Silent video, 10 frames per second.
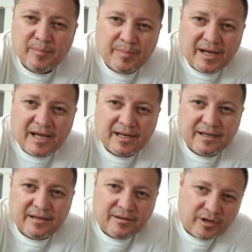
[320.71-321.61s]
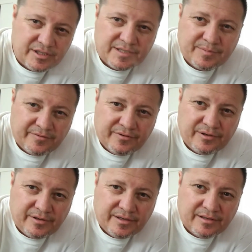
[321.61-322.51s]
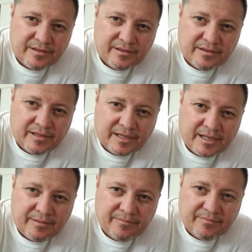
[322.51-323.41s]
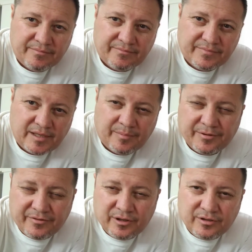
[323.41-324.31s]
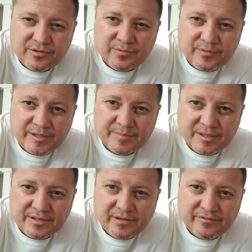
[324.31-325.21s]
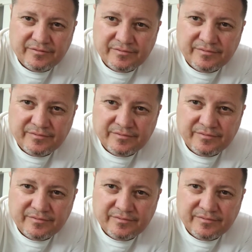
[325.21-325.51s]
But I just prefer it. I prefer to use Woolworths myself.